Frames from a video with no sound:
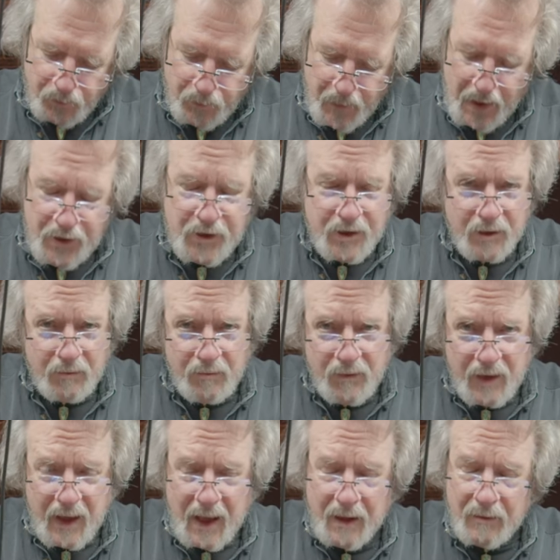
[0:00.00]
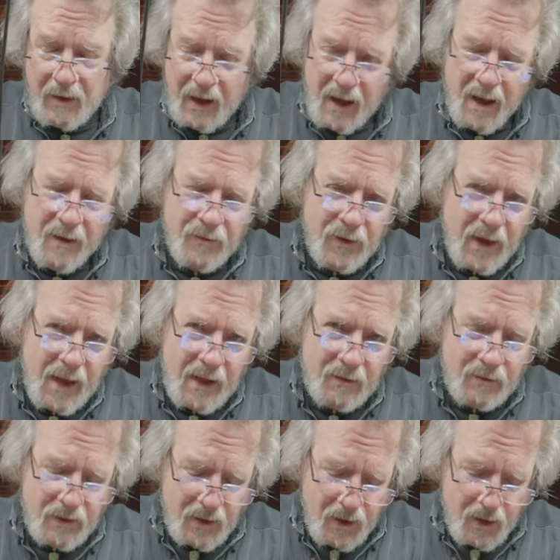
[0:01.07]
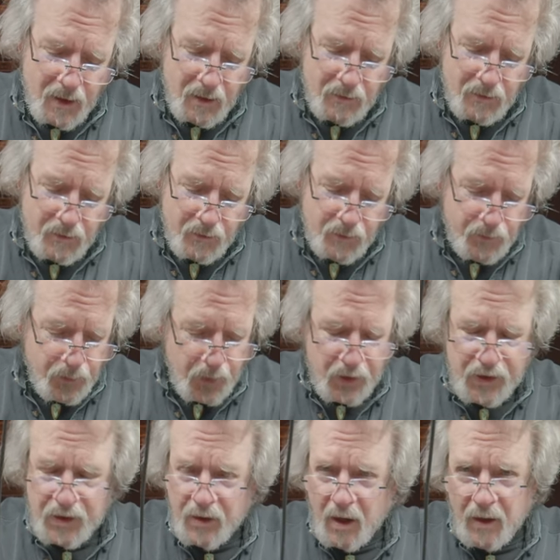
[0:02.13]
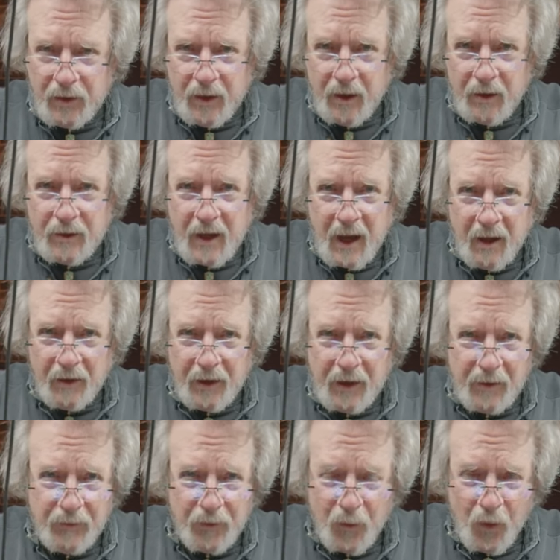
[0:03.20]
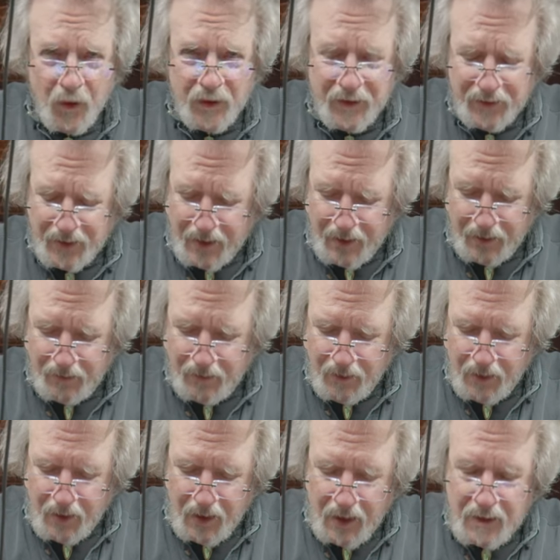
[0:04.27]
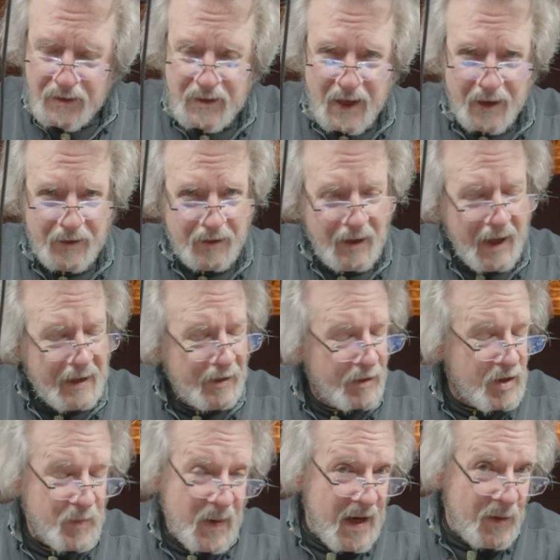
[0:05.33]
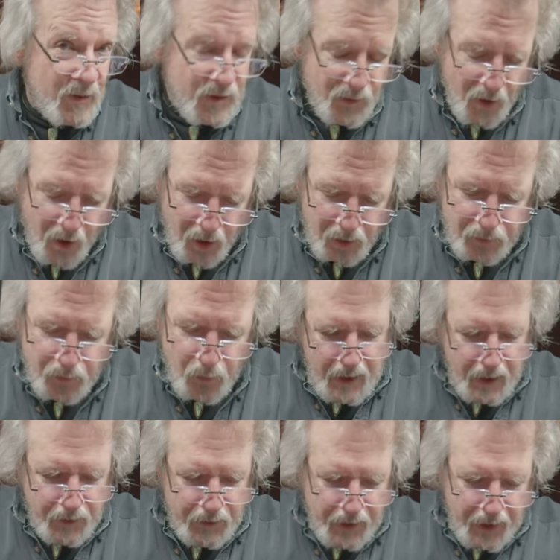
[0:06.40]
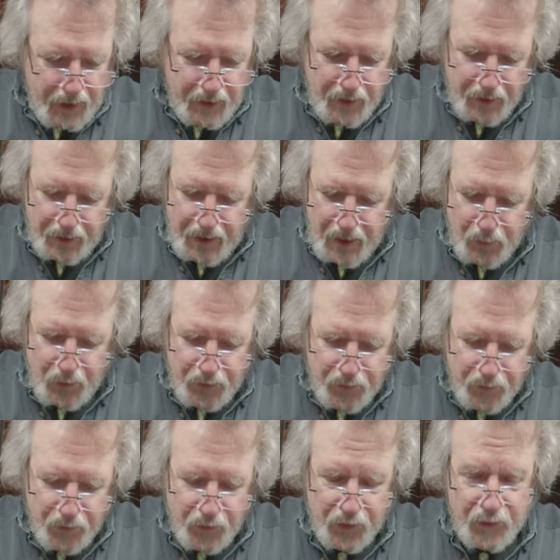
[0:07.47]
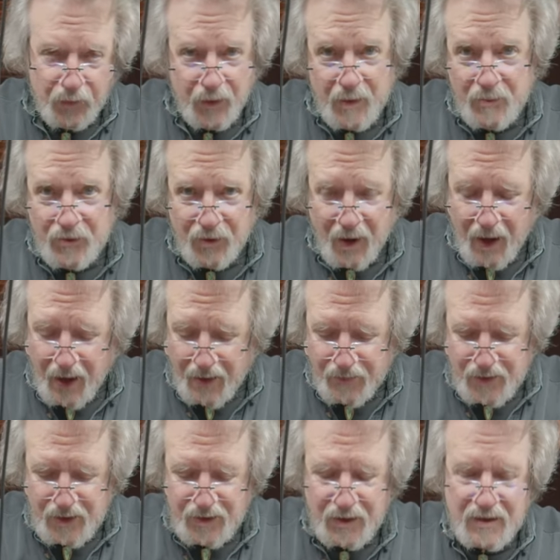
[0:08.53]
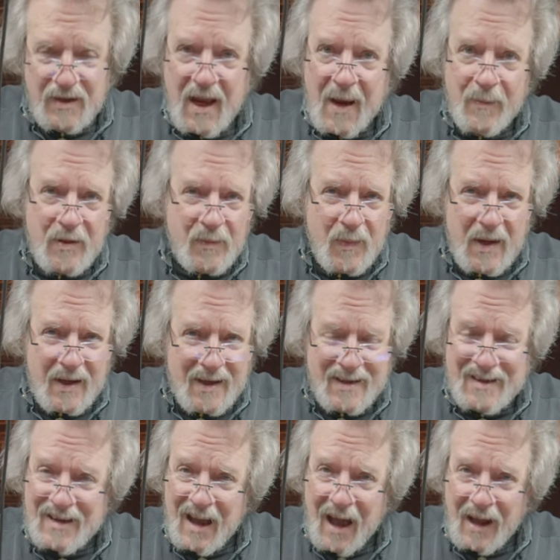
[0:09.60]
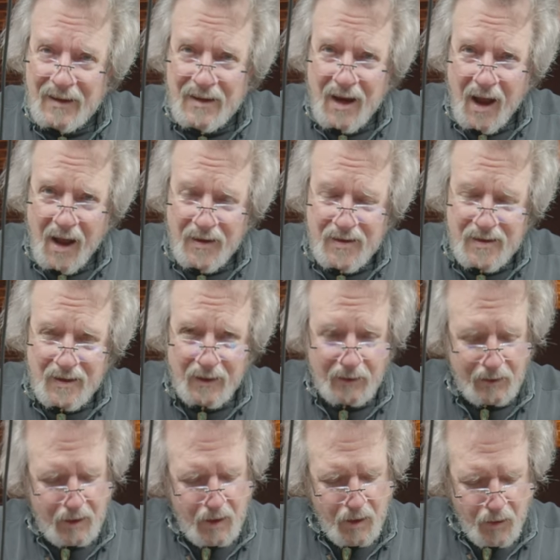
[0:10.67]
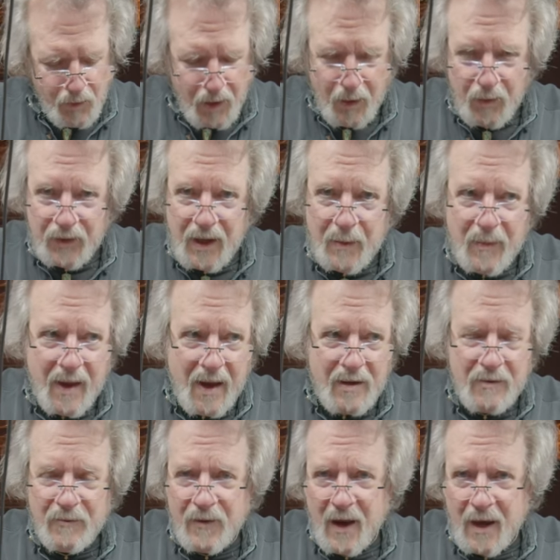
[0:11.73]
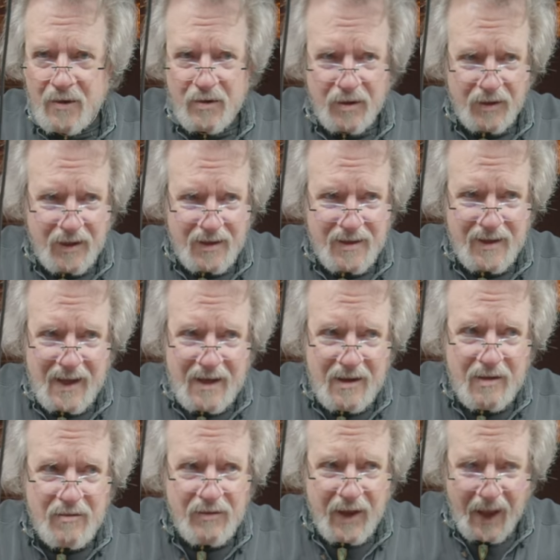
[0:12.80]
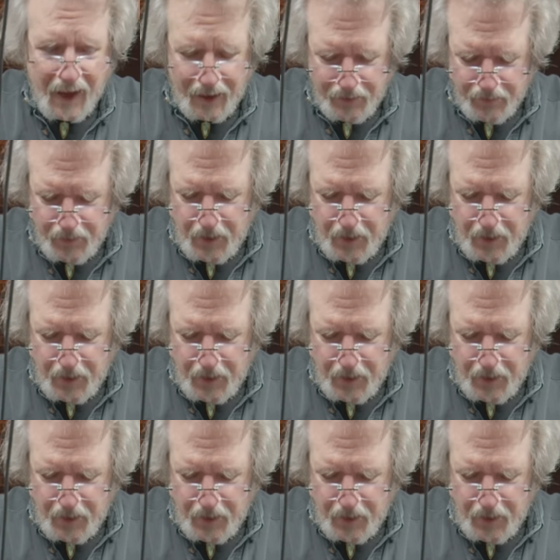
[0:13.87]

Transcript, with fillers: mention that, yeah, that uh, person on there counting from one to ten sounded like the speed was wrong, okay? Again, with, with rim drives, the tape speed is not constant. Well, when they manufactured this, they knew that.